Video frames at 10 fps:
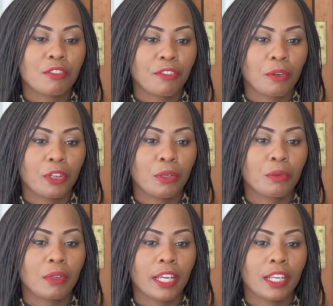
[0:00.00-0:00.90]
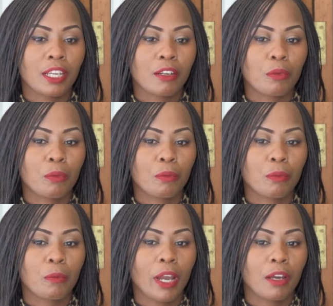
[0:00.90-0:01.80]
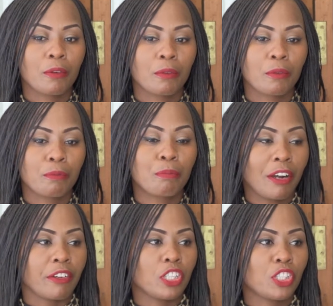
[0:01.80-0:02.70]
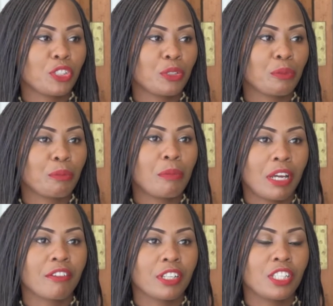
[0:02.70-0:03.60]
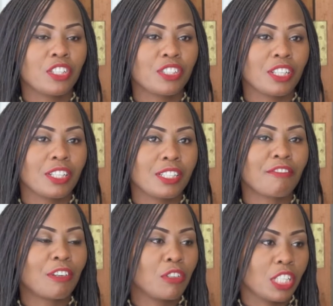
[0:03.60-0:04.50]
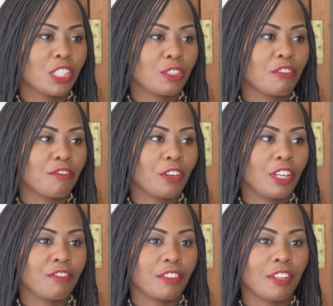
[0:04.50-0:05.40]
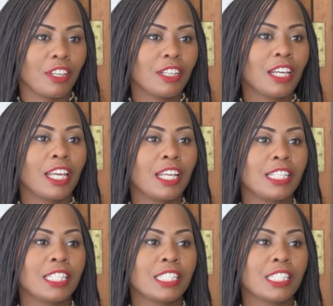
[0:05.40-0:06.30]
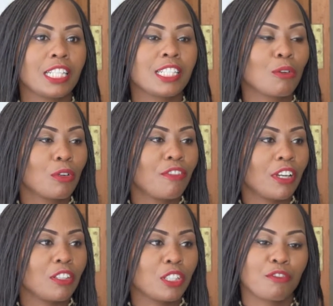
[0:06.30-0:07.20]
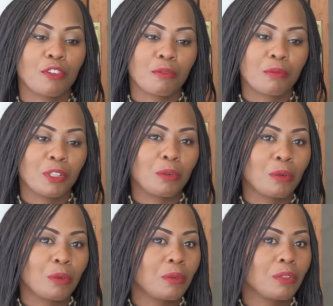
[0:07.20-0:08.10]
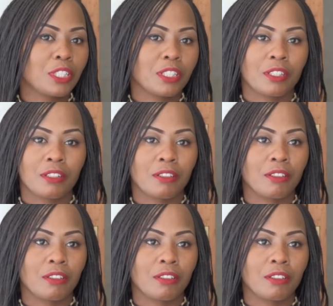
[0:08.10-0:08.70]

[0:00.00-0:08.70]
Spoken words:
first of all, you know, like marriage. Marriage, it's a foundation for everything, and it's a good foundation for, you know, good